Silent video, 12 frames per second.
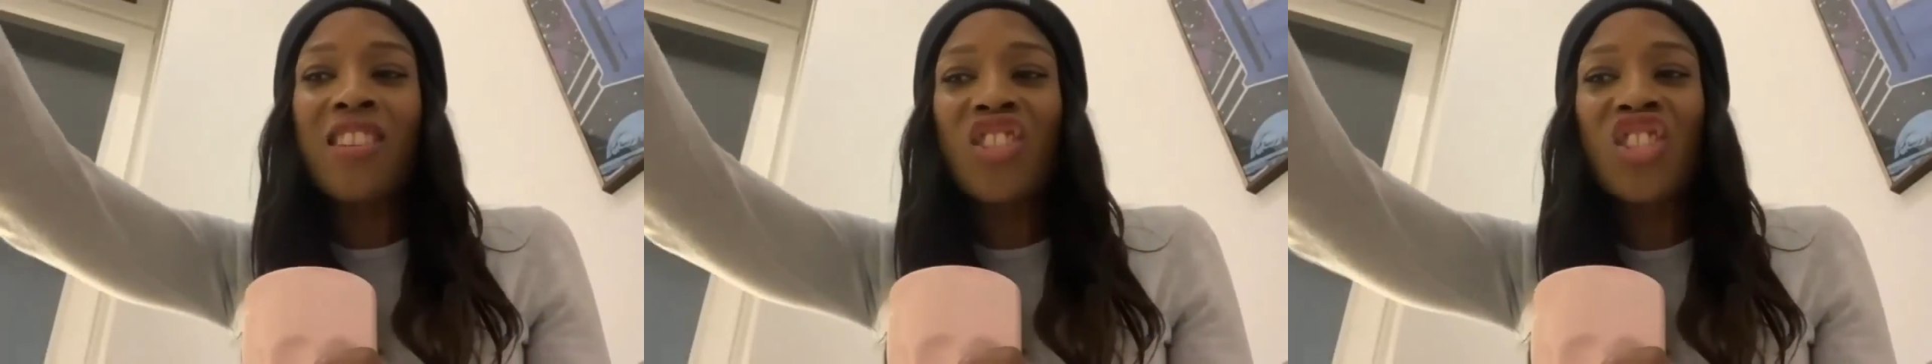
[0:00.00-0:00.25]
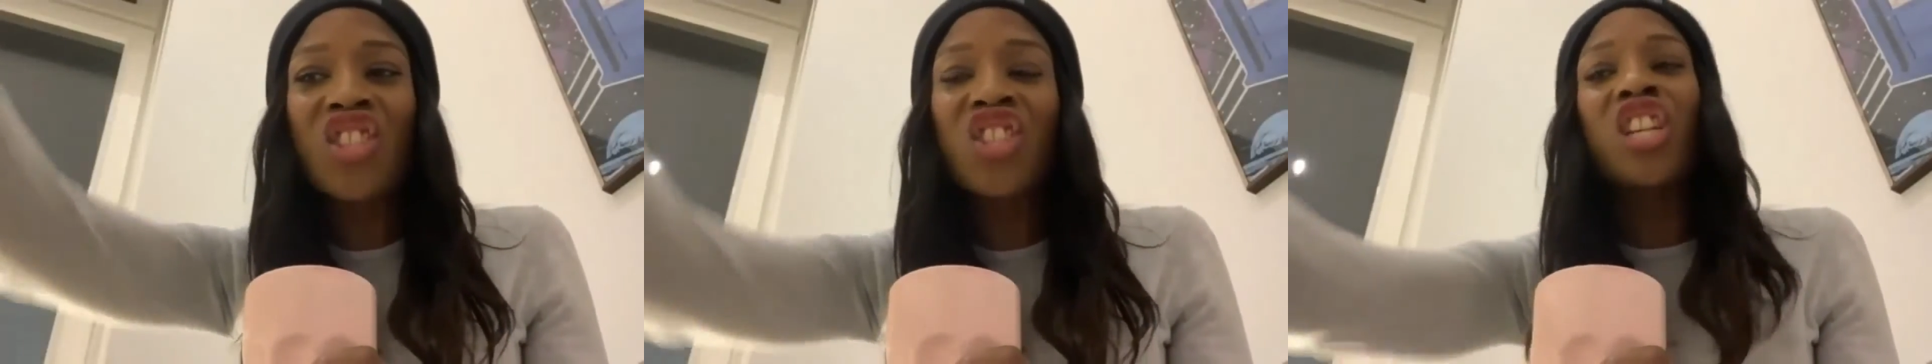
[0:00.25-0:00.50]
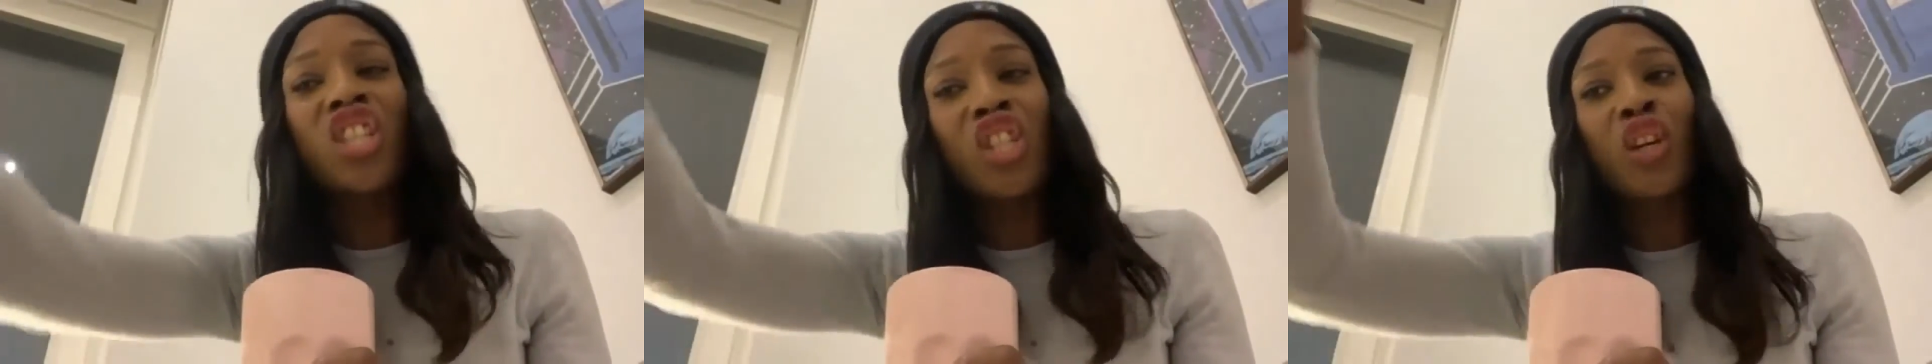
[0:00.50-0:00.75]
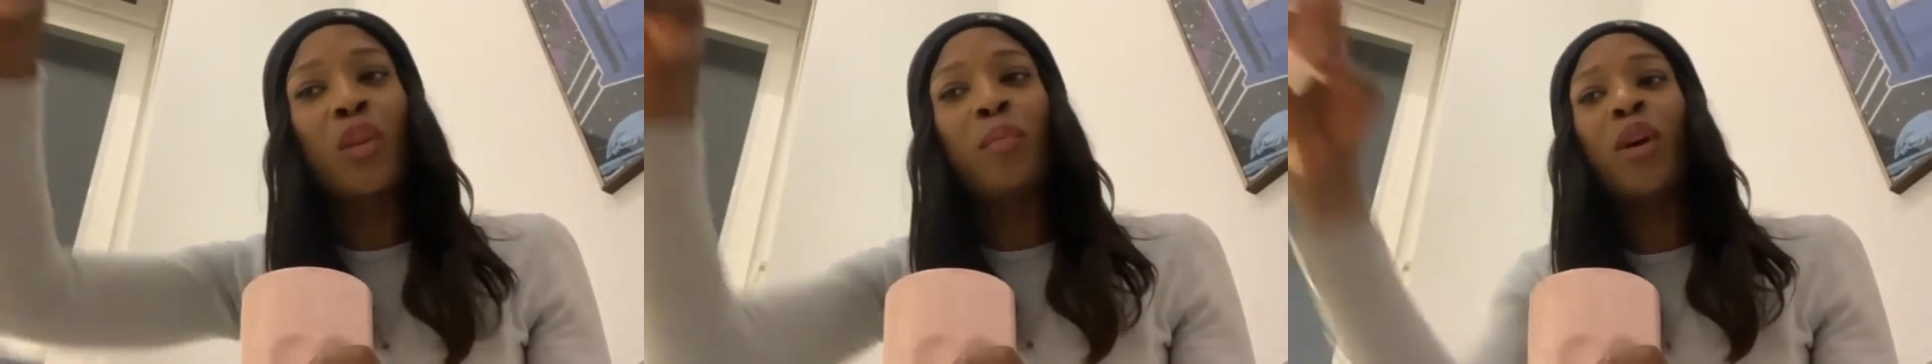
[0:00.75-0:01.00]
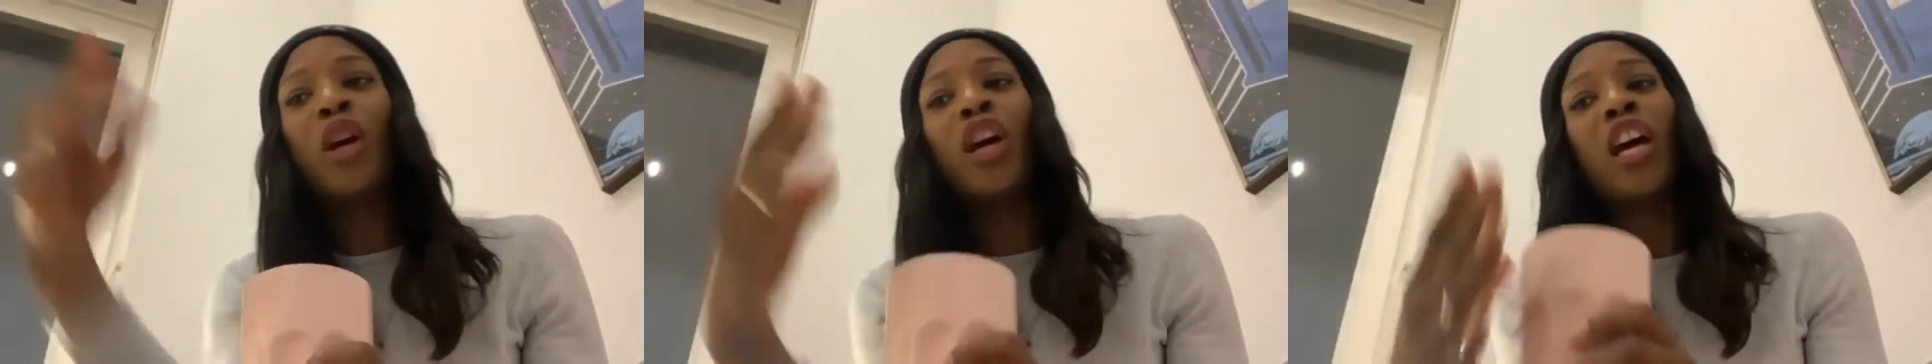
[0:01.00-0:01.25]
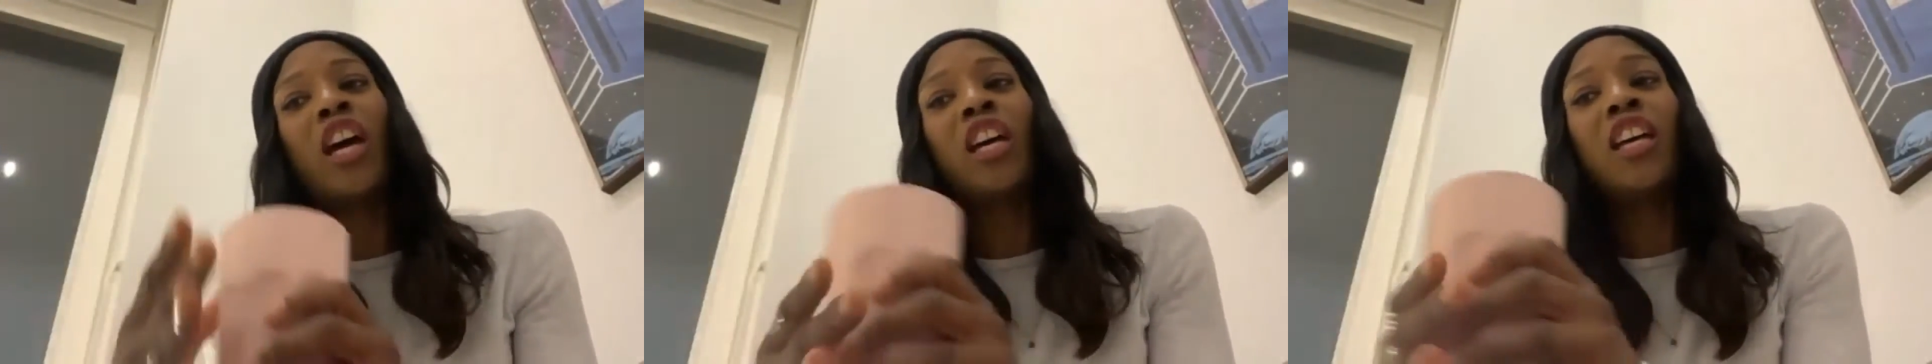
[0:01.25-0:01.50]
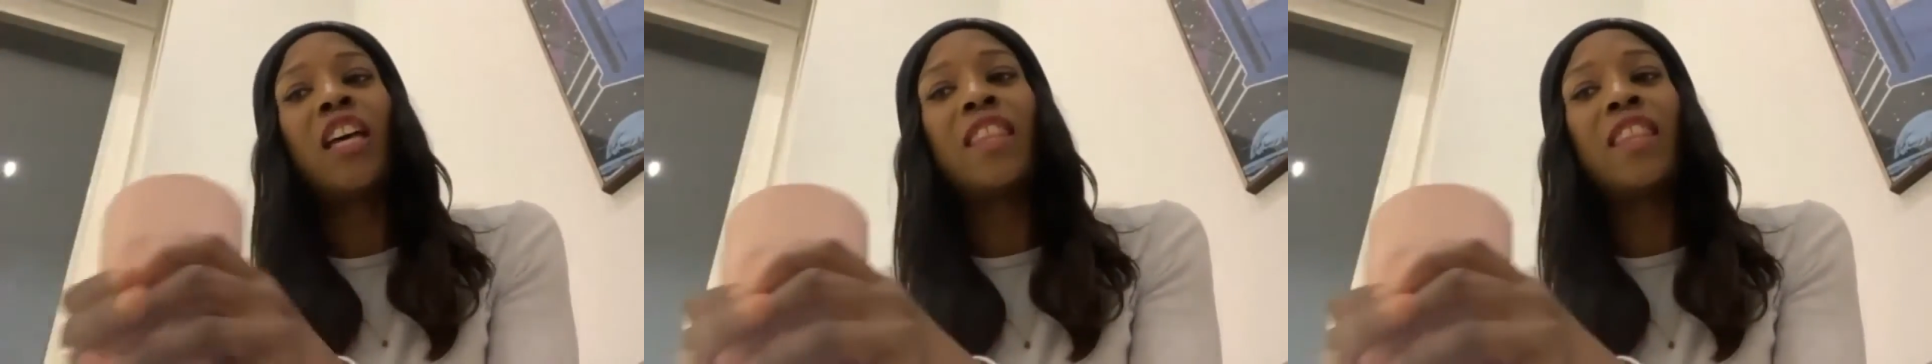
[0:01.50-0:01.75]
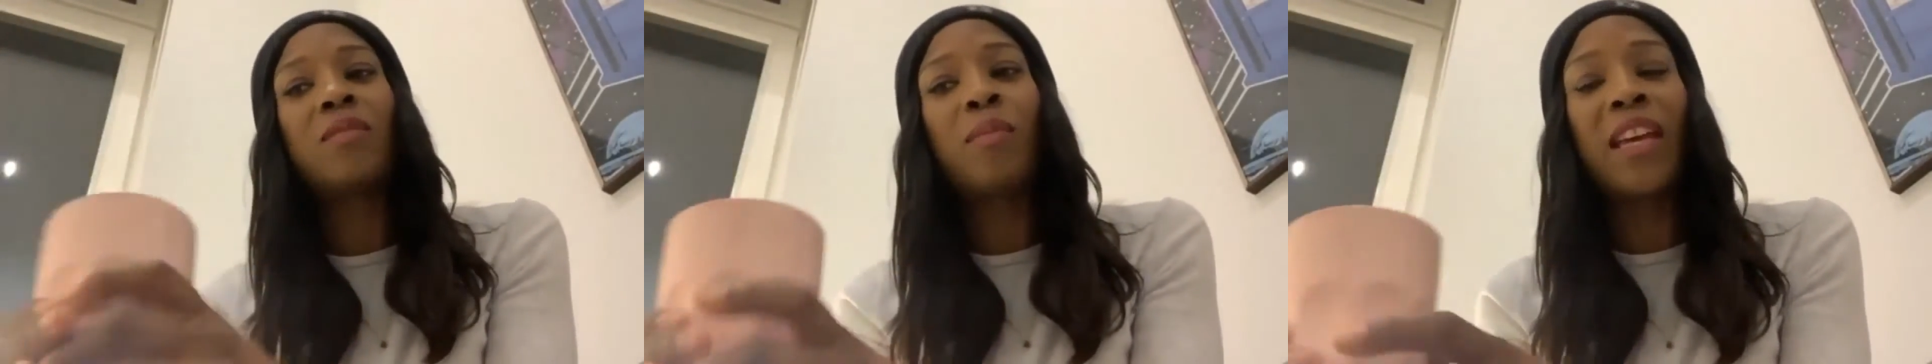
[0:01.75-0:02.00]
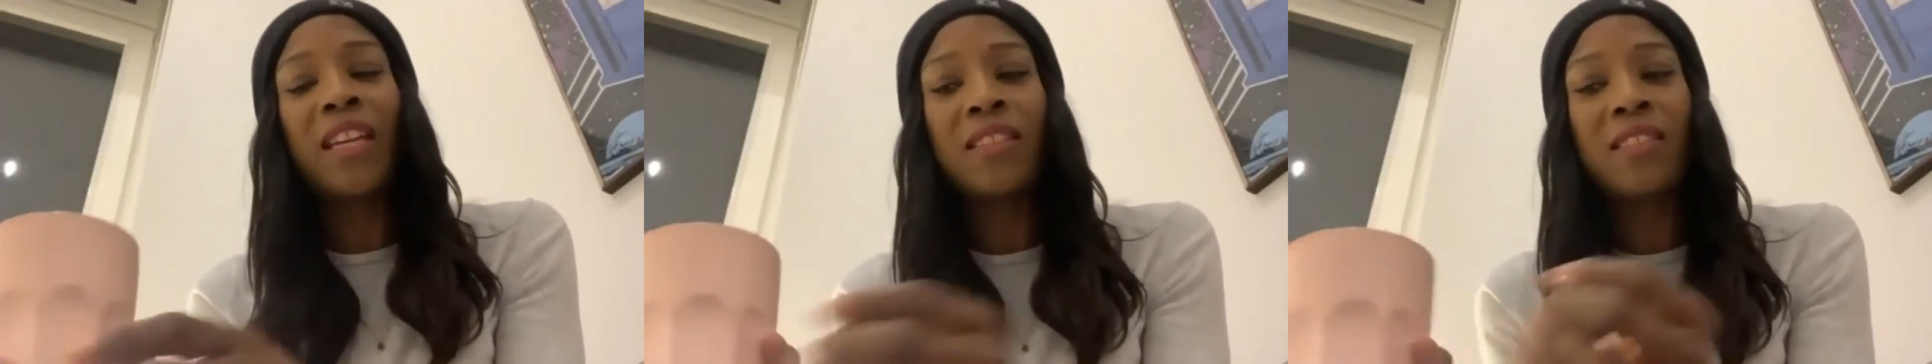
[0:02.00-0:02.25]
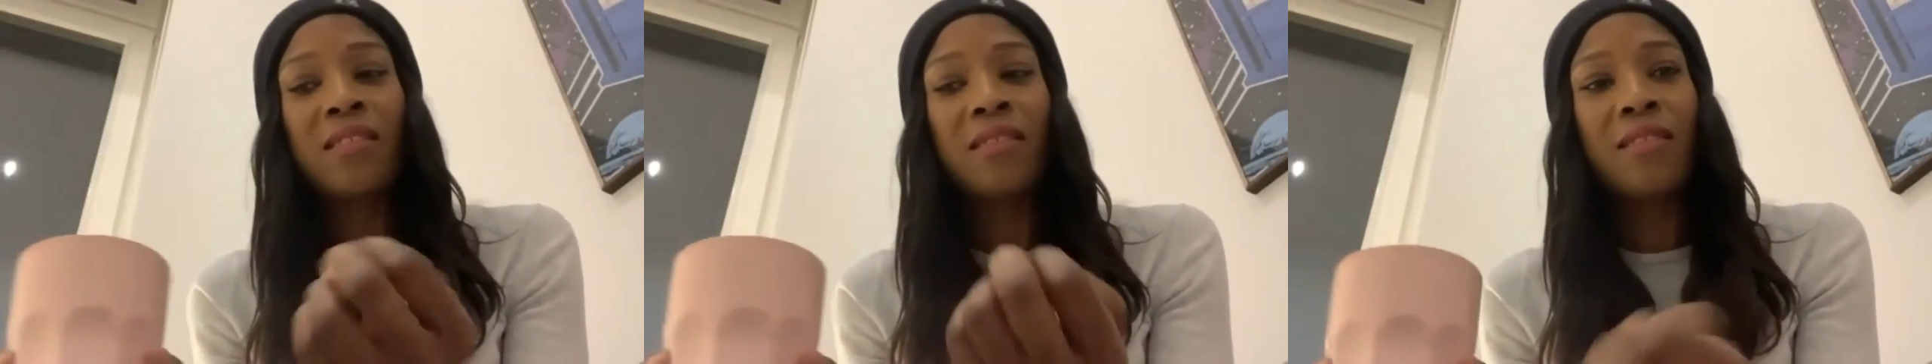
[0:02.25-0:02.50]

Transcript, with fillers: such a good burger at this place?